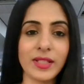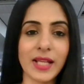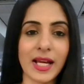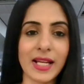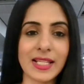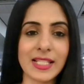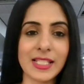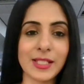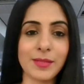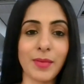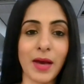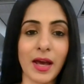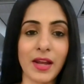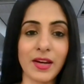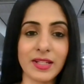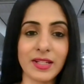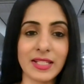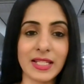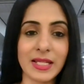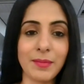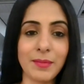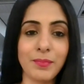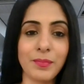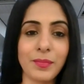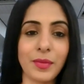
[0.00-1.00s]
that is
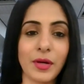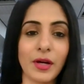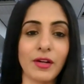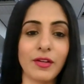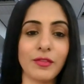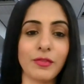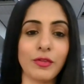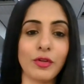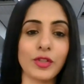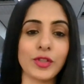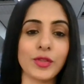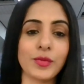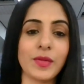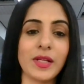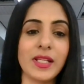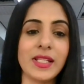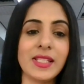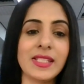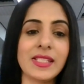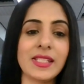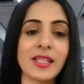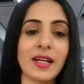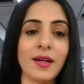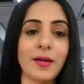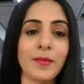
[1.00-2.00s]
Paradeep uh,
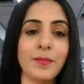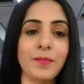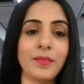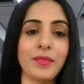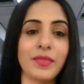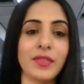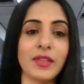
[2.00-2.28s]
Phosphates, uh,